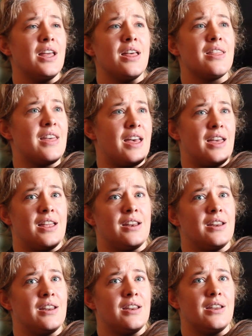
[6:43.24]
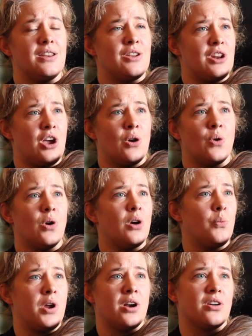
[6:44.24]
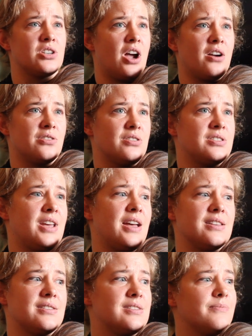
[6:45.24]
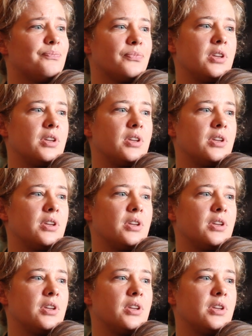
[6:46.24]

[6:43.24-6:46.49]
than, you know, when her doctor says,